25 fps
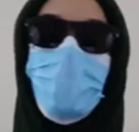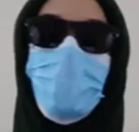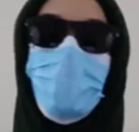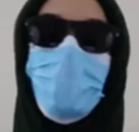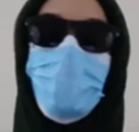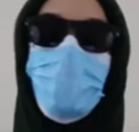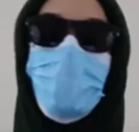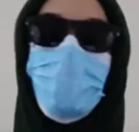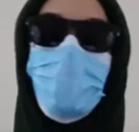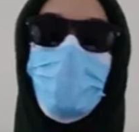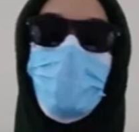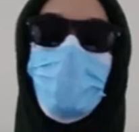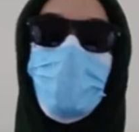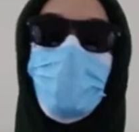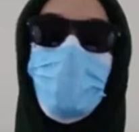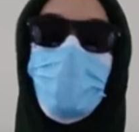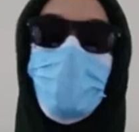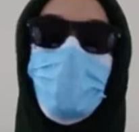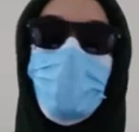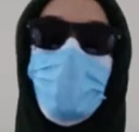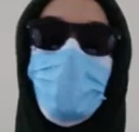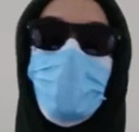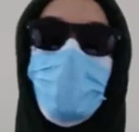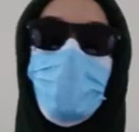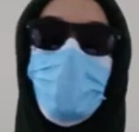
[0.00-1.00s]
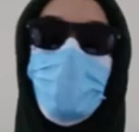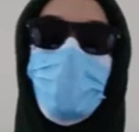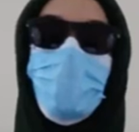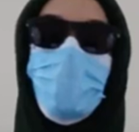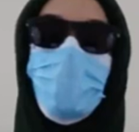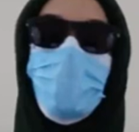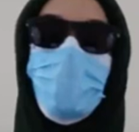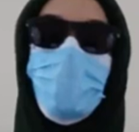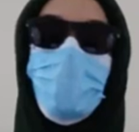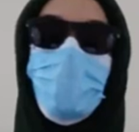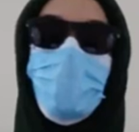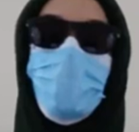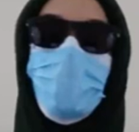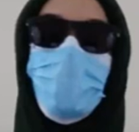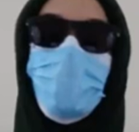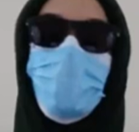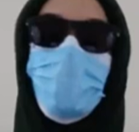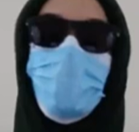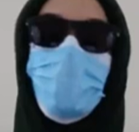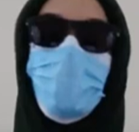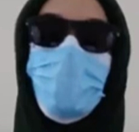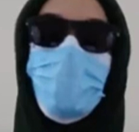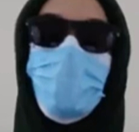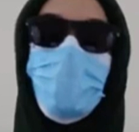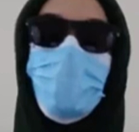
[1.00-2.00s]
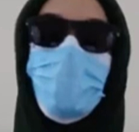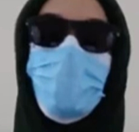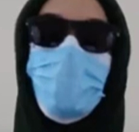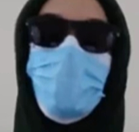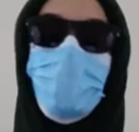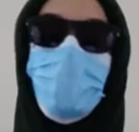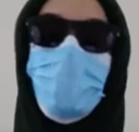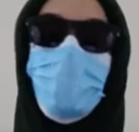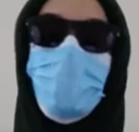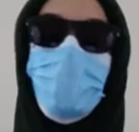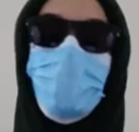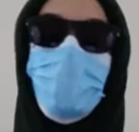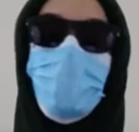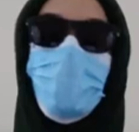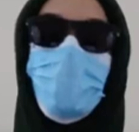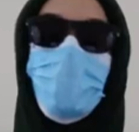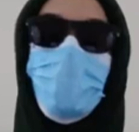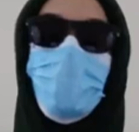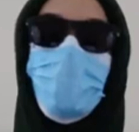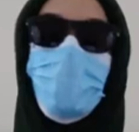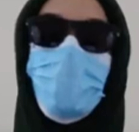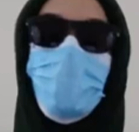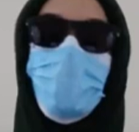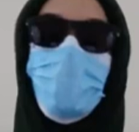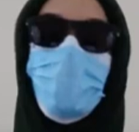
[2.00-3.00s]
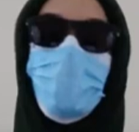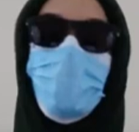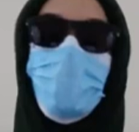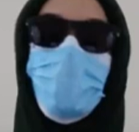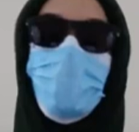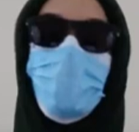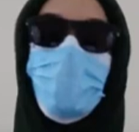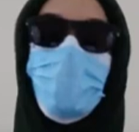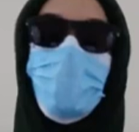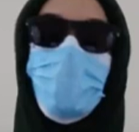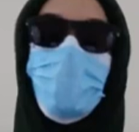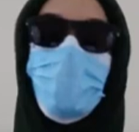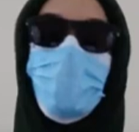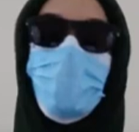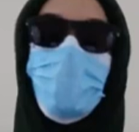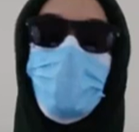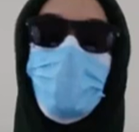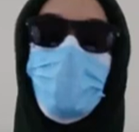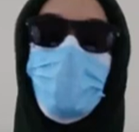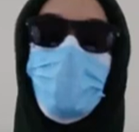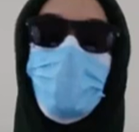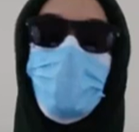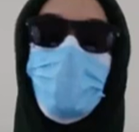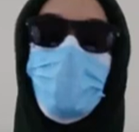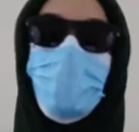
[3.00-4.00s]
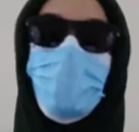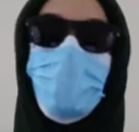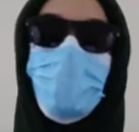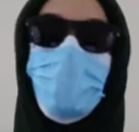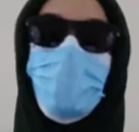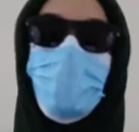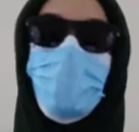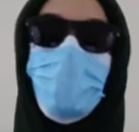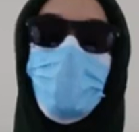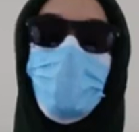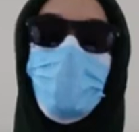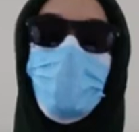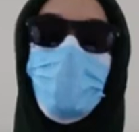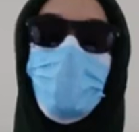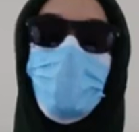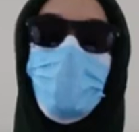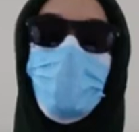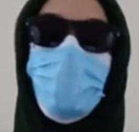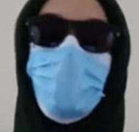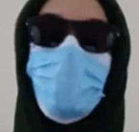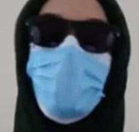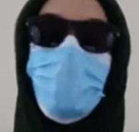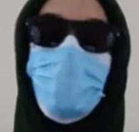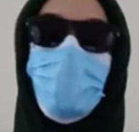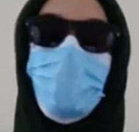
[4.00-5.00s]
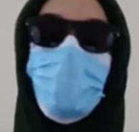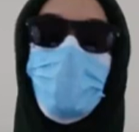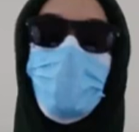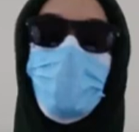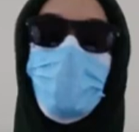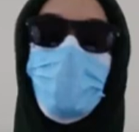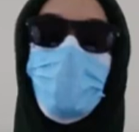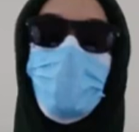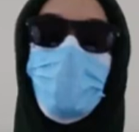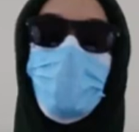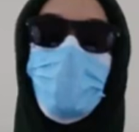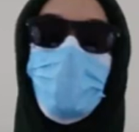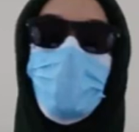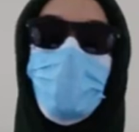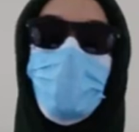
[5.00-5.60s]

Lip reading: The person shown says nothing.